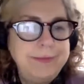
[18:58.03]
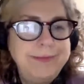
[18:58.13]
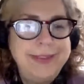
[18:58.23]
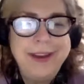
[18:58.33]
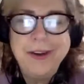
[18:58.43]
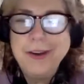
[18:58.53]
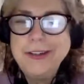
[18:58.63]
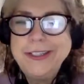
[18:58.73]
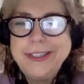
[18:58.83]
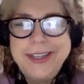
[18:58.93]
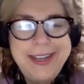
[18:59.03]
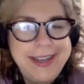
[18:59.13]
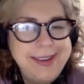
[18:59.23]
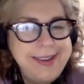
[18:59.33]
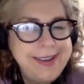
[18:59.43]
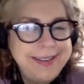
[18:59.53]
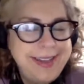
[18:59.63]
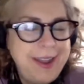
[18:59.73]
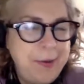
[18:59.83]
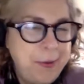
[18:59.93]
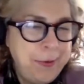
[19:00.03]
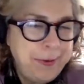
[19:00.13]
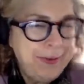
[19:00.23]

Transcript: There she is. Hello.